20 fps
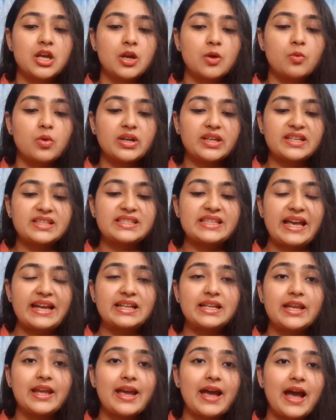what
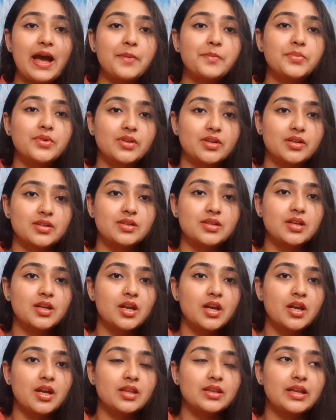exactly happened
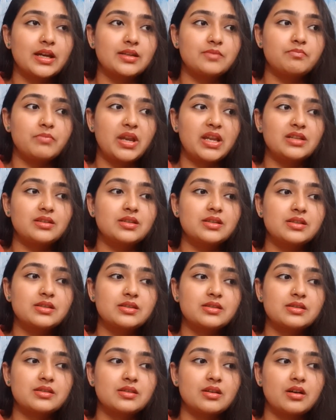that made
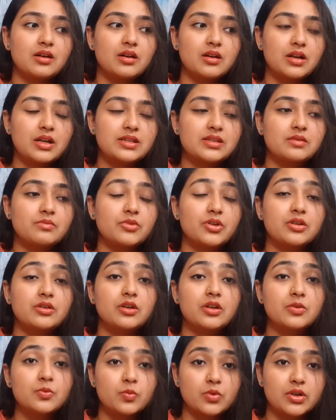this customer
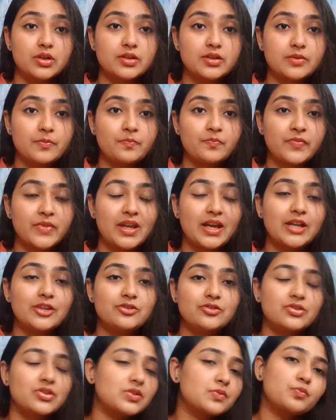convert, and you
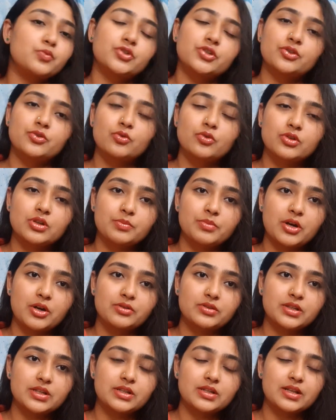just put a note about
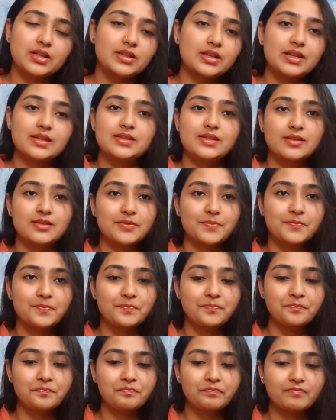it, and that's it.
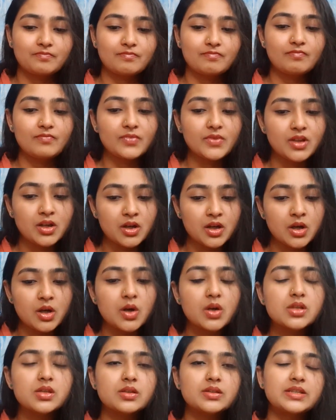
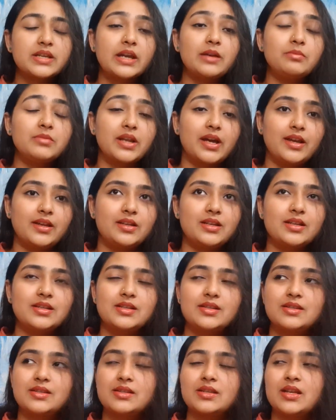Also, timeline
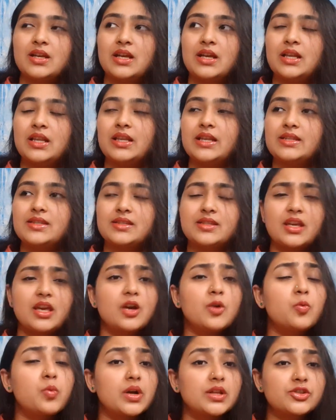is, let's say, a
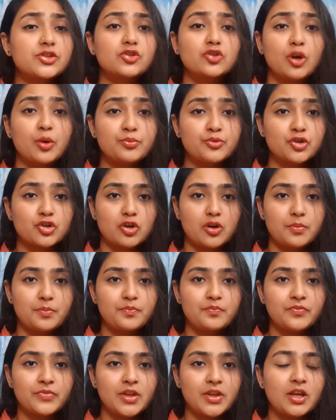one-stop shop.
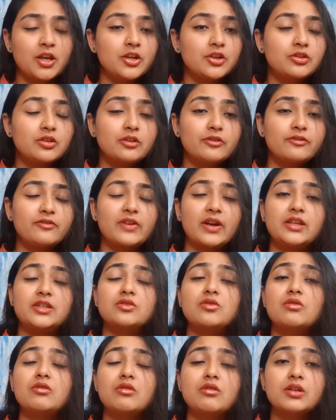You'll find
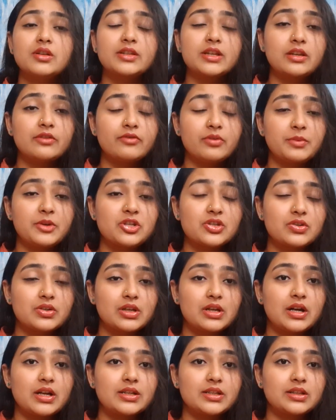all the information
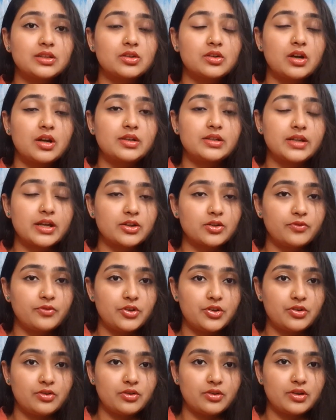regarding the contact over
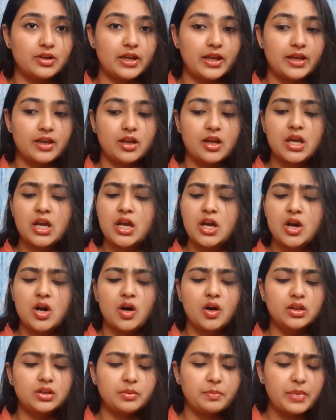here, like
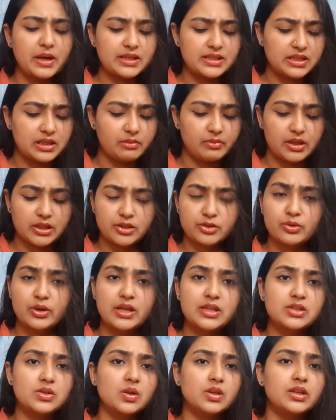all the past email
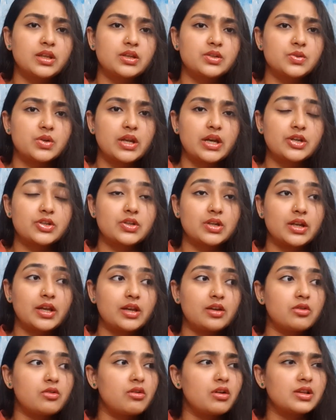threads, all the interaction,
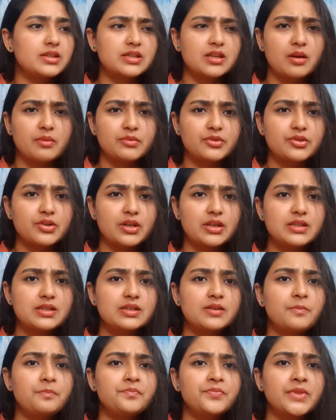like call
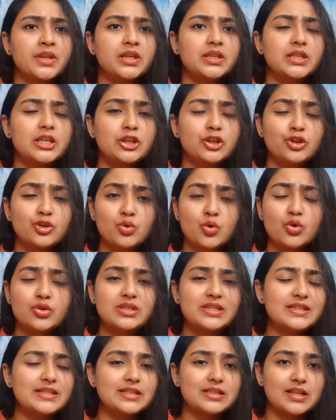summaries, the
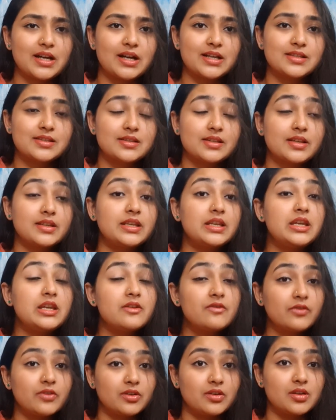notes, tasks, and
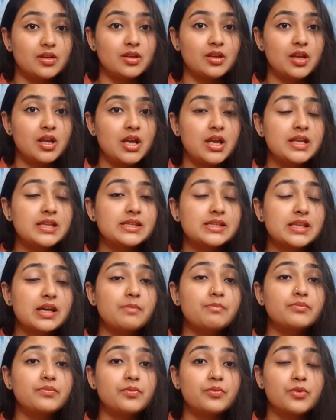even
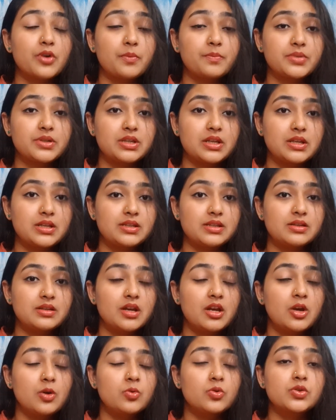some properties
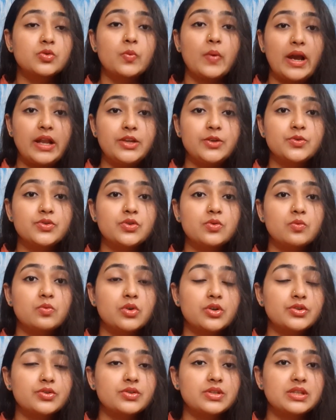whose values you
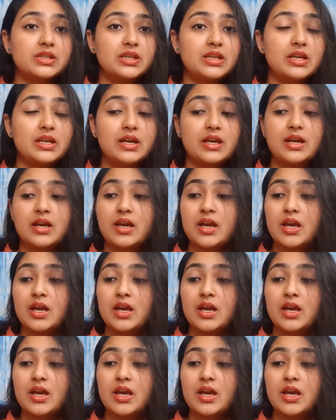want to see